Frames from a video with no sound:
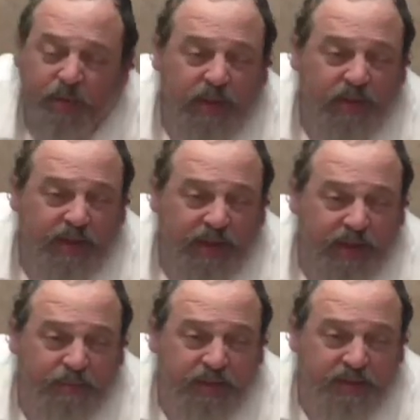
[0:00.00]
What do you think
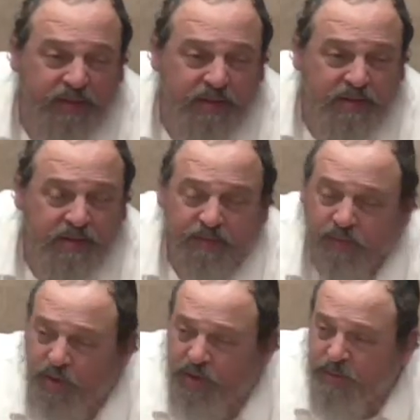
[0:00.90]
that means?
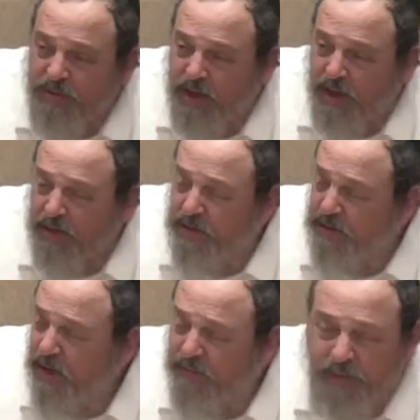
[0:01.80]
Which Masechta is
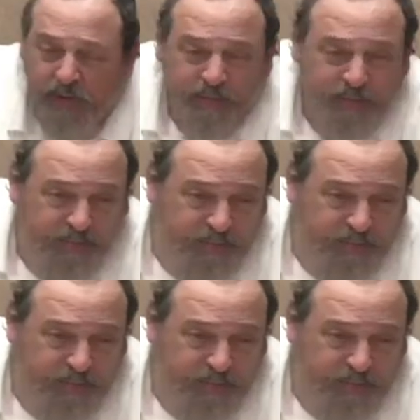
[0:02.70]
that from?